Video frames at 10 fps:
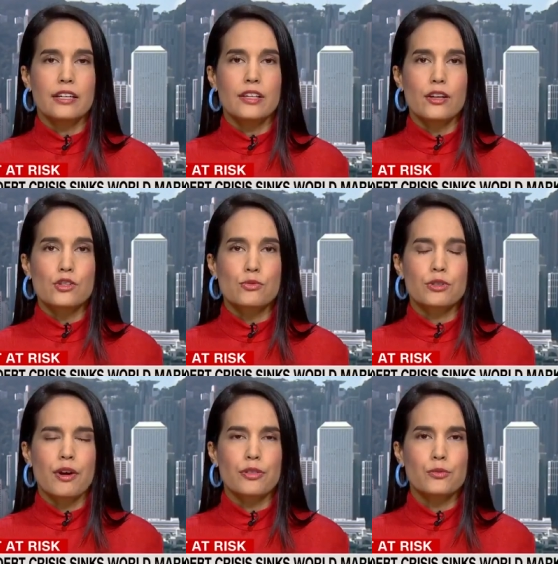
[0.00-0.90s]
and elsewhere
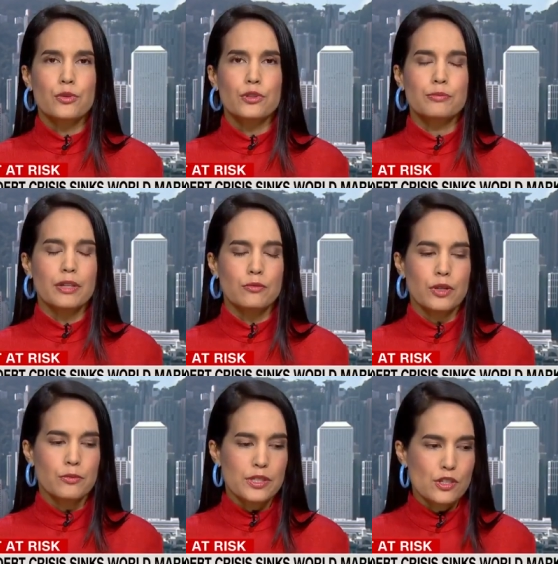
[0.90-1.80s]
elsewhere around the world. But
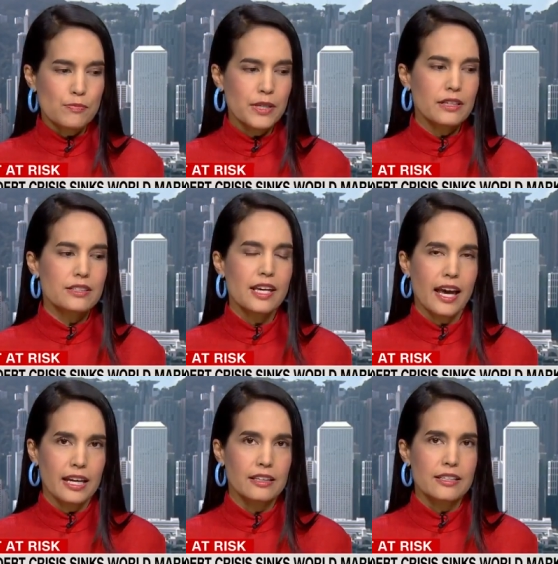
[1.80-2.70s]
when we speak to
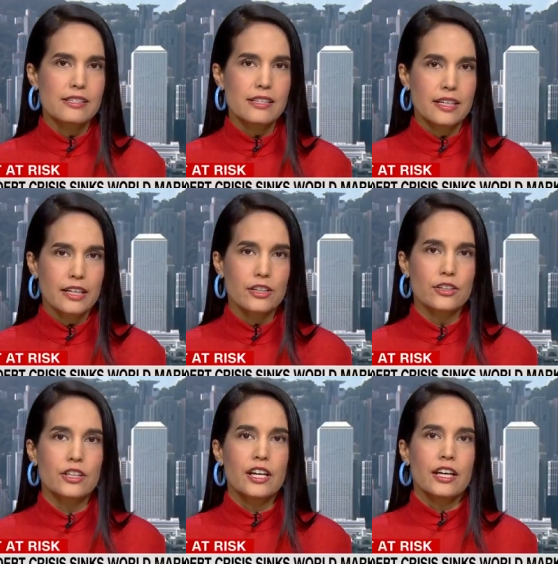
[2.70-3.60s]
analysts
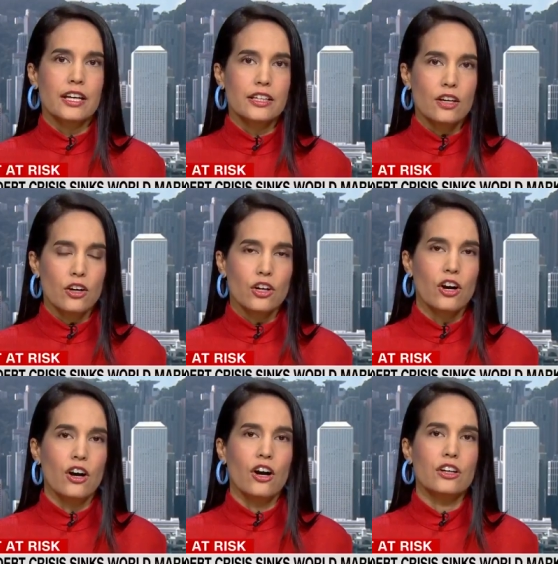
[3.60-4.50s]
here in Hong
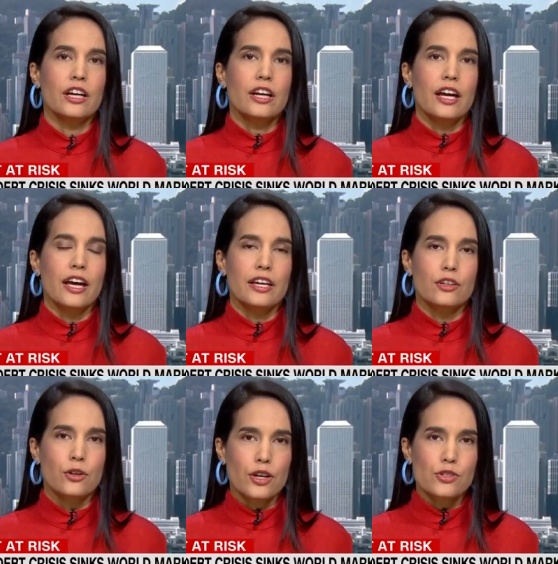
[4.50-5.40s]
Kong
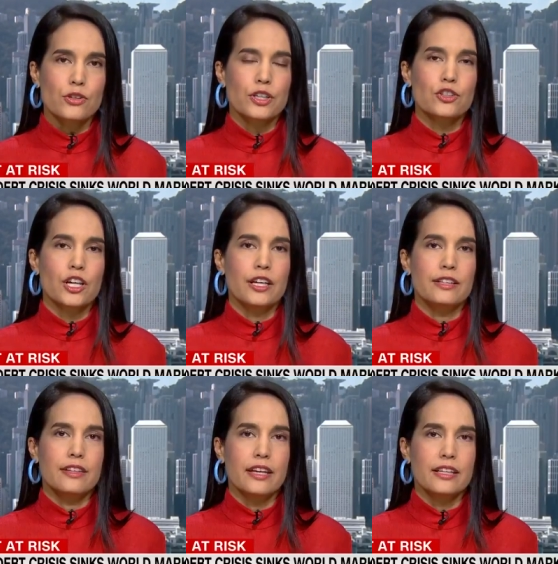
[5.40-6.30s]
and across Greater
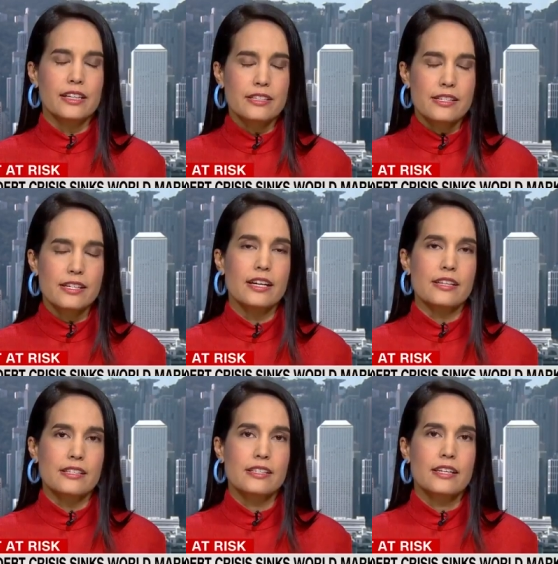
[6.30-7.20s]
China, they
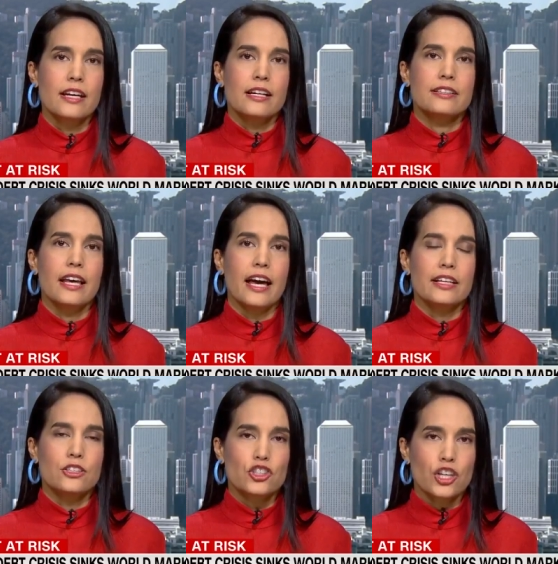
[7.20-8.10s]
insist
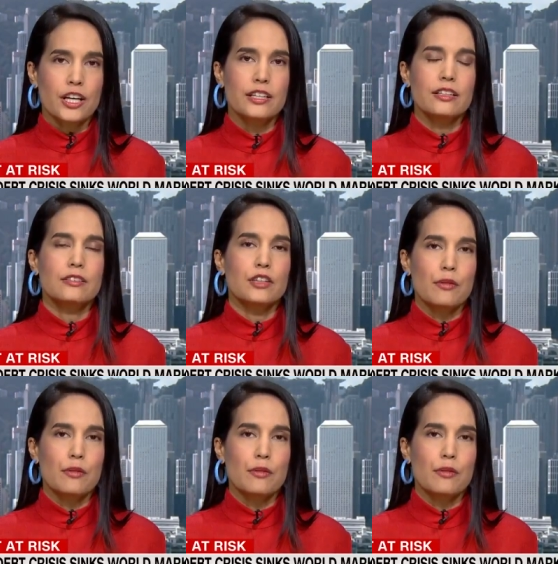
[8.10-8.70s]
that China,